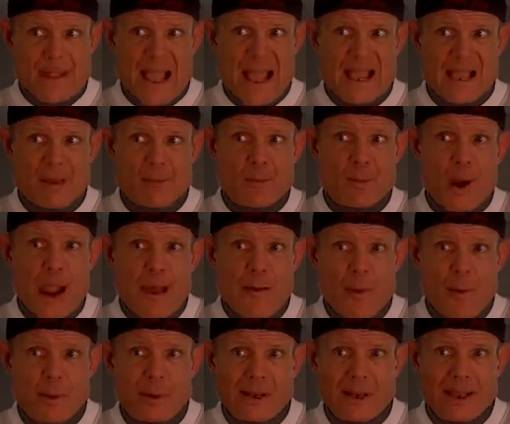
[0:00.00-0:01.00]
I could
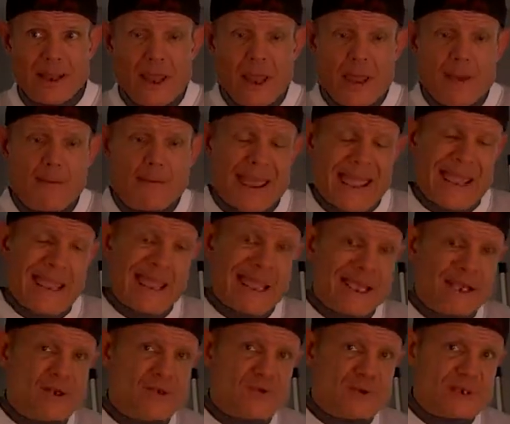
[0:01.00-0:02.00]
probably pay
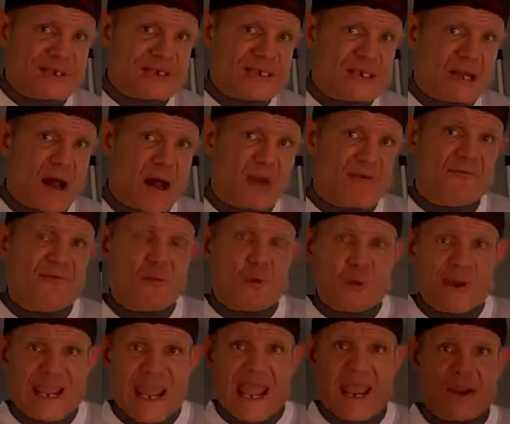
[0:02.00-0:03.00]
interest on
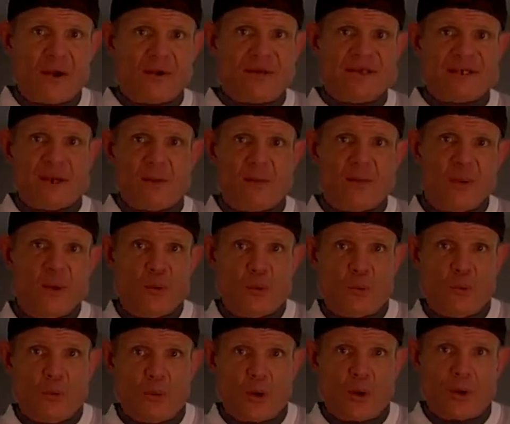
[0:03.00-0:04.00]
40 acres and a
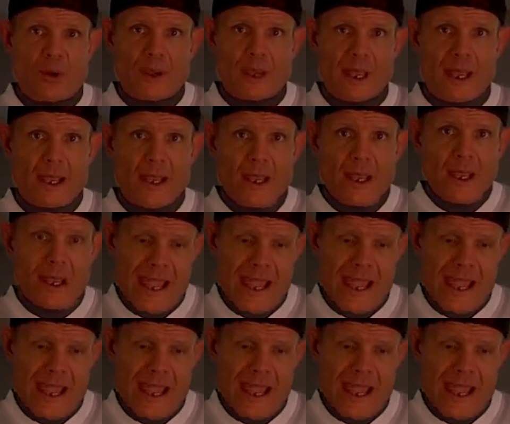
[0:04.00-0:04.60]
mule, okay?